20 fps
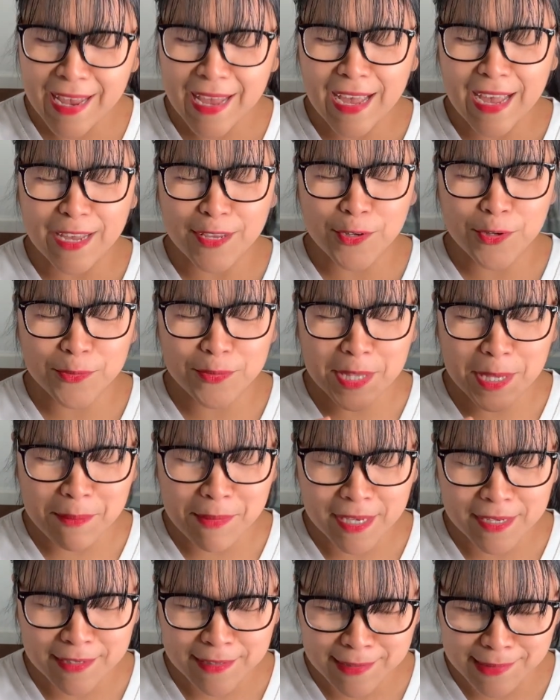I hope they
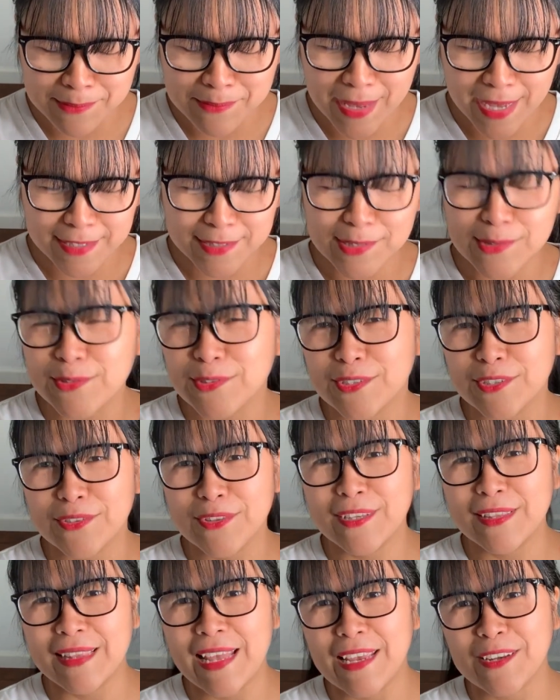make a comeback sooner
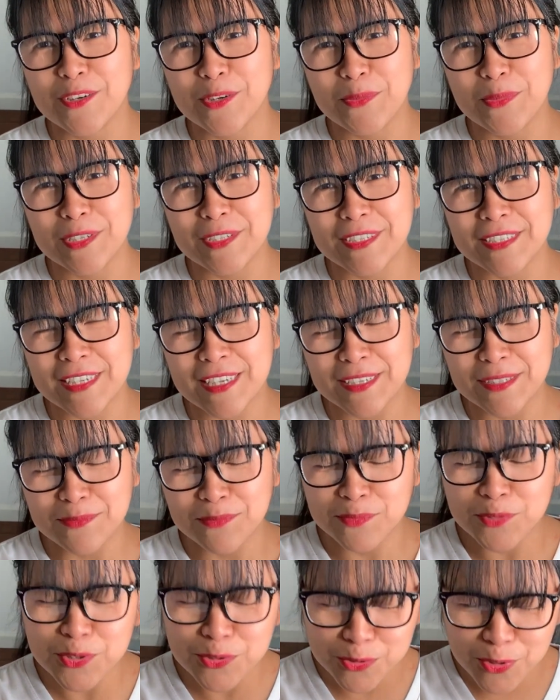than later because I
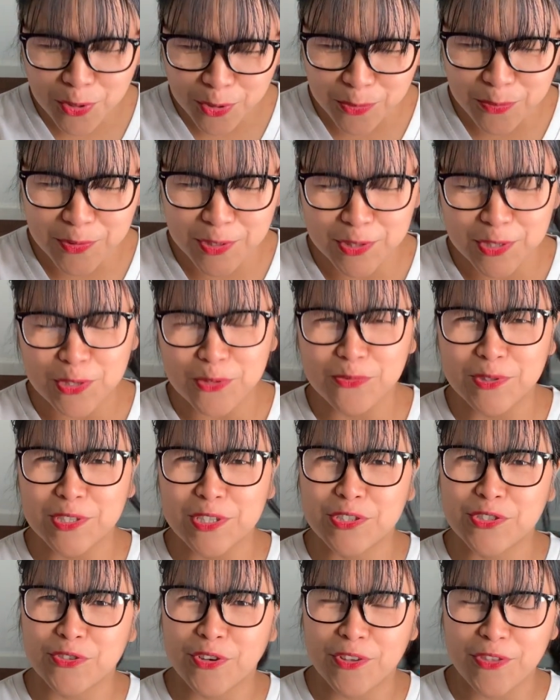do hope that you will
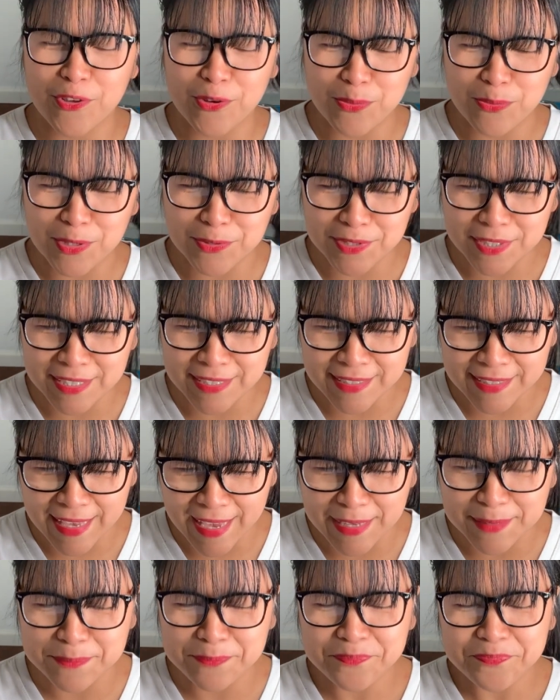enjoy their music
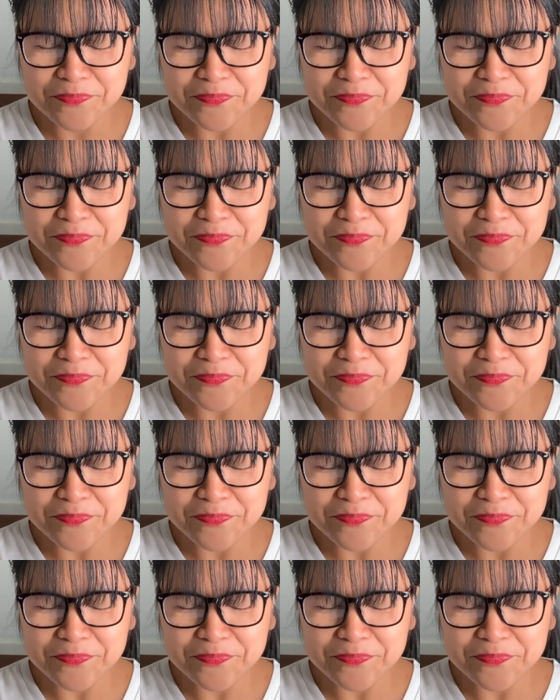again.